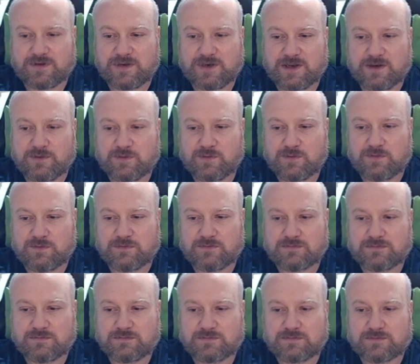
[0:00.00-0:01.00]
you
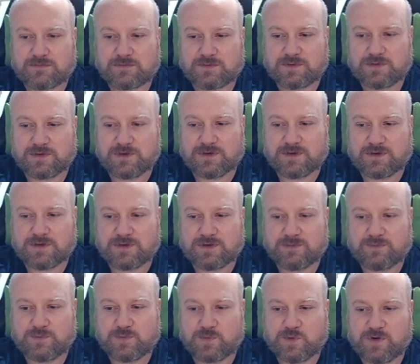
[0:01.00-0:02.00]

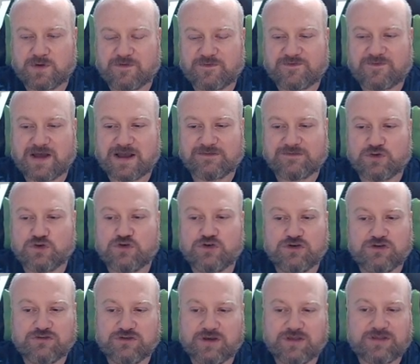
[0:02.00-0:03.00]
know, a
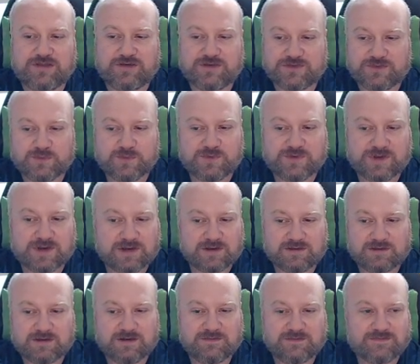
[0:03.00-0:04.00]
500th or
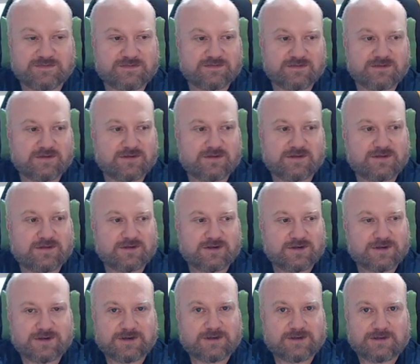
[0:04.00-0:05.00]
something of
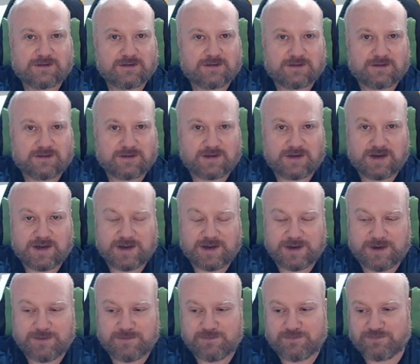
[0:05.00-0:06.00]

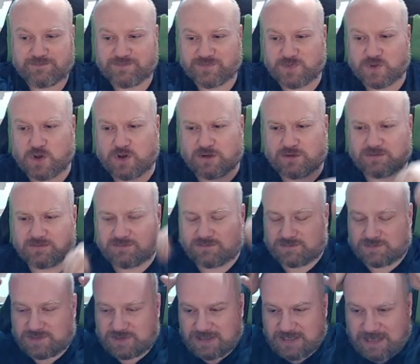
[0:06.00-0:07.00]
not,
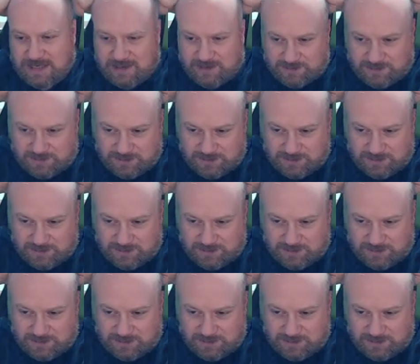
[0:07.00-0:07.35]
yeah,